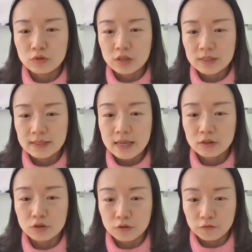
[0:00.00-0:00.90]
the
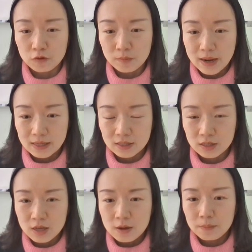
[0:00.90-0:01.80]
standard format
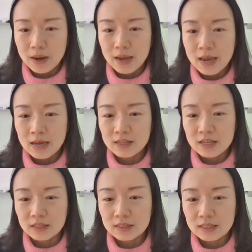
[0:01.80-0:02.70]
by
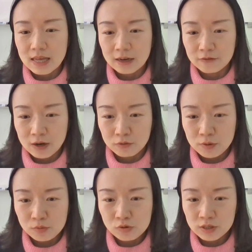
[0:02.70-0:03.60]
adding slack
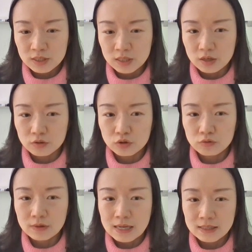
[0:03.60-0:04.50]
variables
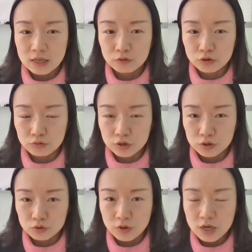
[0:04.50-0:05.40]
to less than equal to
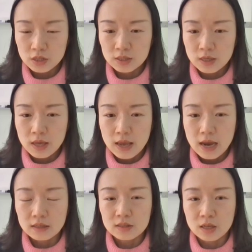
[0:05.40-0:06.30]
constraint
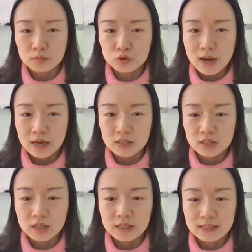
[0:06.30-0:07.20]
and subtract
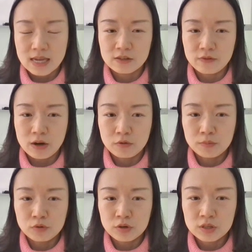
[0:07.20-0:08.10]
excess
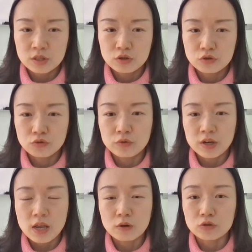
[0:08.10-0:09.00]
variables to
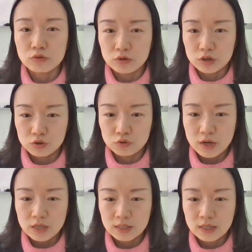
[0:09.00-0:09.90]
greater than equal to
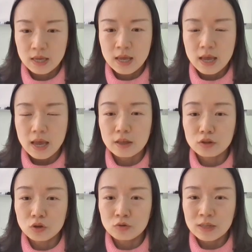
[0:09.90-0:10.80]
constraint.
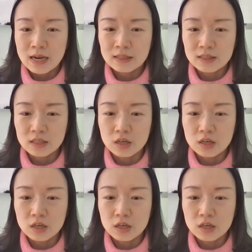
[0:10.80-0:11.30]
And know that